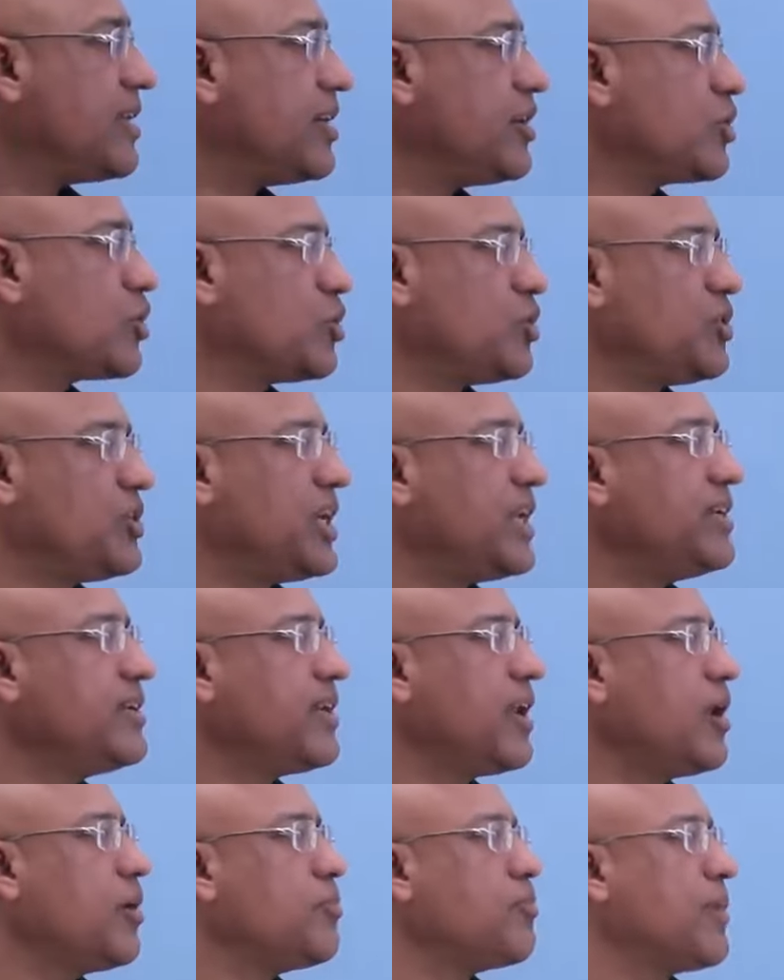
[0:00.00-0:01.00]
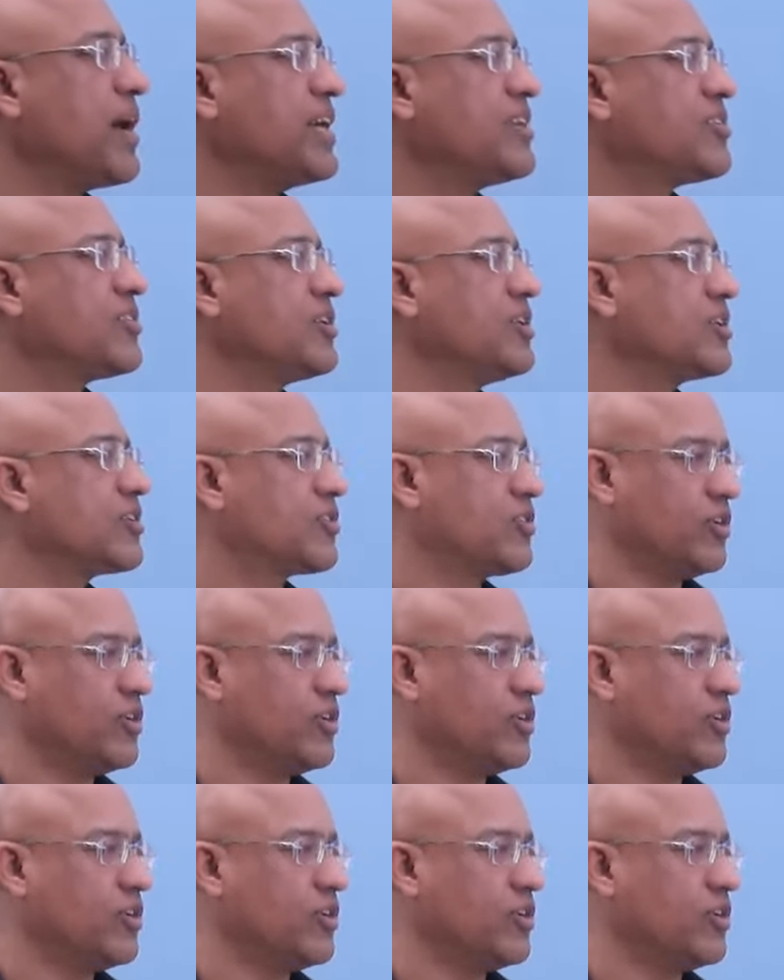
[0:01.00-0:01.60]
that in congenital myasthenic